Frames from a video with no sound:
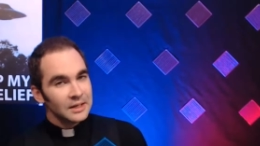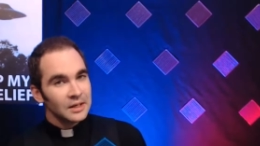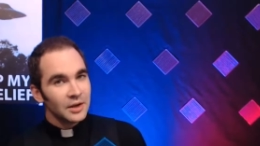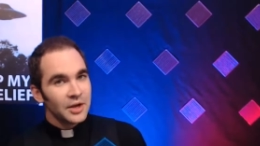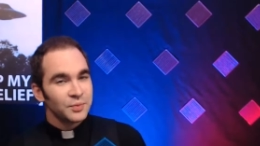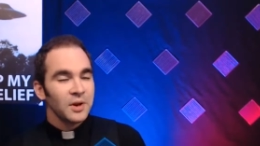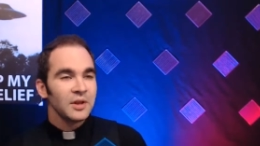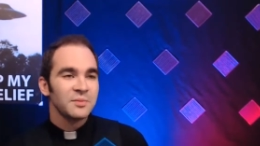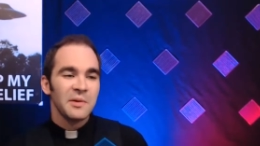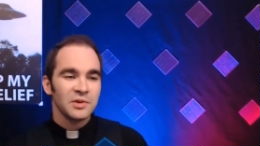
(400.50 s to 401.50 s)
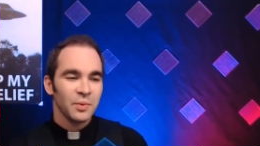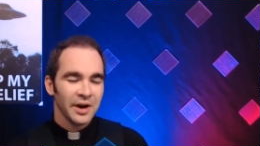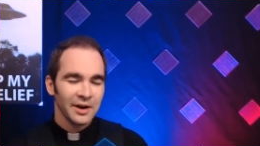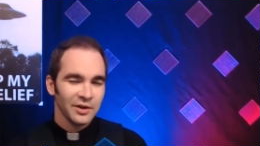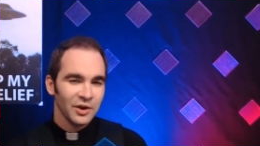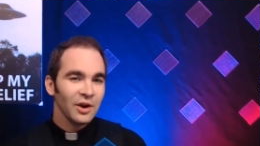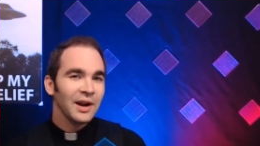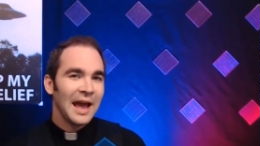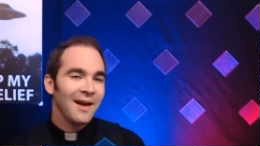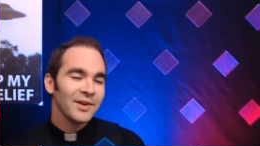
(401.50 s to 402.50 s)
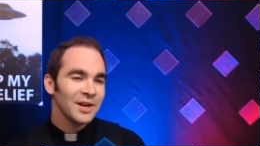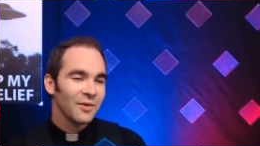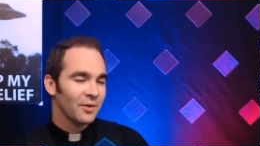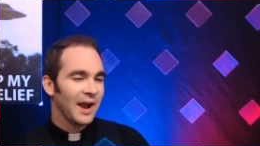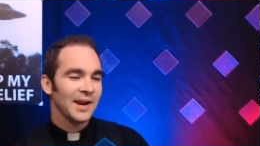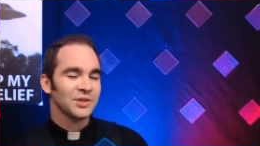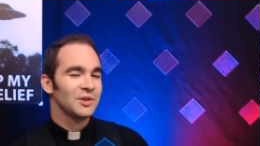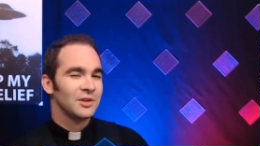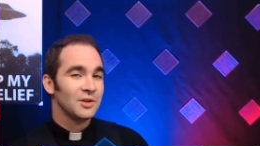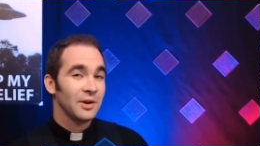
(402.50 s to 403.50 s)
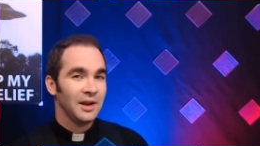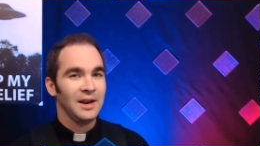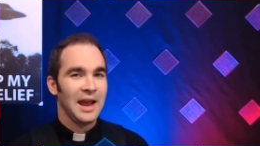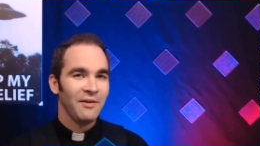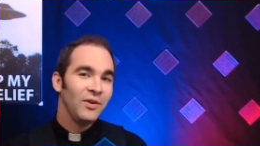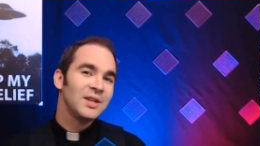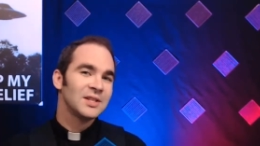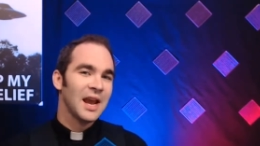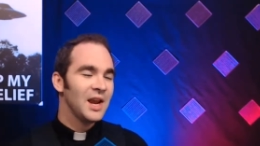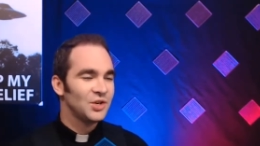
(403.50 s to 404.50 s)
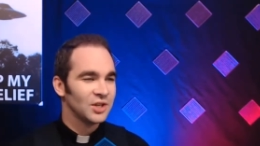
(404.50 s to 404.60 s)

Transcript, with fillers: It's one of those movies where you're going to have a different reaction to it at every stage in